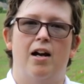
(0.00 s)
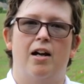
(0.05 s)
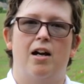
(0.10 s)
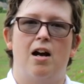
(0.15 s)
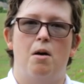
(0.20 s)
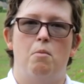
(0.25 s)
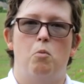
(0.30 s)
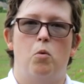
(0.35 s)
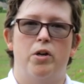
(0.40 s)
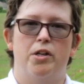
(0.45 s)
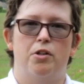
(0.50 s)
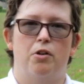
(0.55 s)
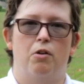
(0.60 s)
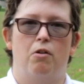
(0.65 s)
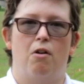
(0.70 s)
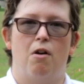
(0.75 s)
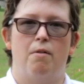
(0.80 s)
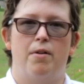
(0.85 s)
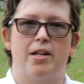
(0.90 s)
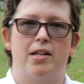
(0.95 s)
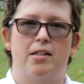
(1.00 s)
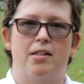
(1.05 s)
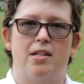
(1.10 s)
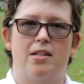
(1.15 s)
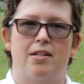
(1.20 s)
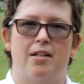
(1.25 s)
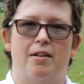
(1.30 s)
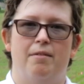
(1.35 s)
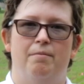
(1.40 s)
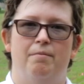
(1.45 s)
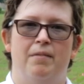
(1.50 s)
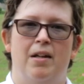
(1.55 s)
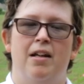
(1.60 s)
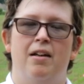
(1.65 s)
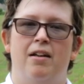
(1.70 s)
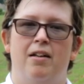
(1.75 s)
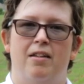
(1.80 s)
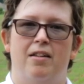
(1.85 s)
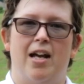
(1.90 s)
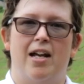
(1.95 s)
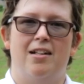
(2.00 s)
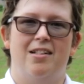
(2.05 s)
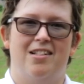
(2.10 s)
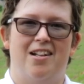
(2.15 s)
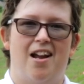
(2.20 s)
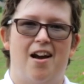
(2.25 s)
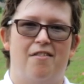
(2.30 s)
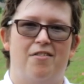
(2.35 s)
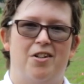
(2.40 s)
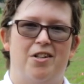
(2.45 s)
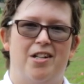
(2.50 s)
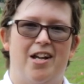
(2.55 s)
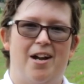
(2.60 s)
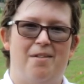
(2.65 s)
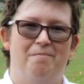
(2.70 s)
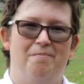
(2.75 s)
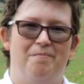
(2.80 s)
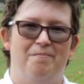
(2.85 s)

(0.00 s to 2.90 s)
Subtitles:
come winter growing season. Thanks and have a good day.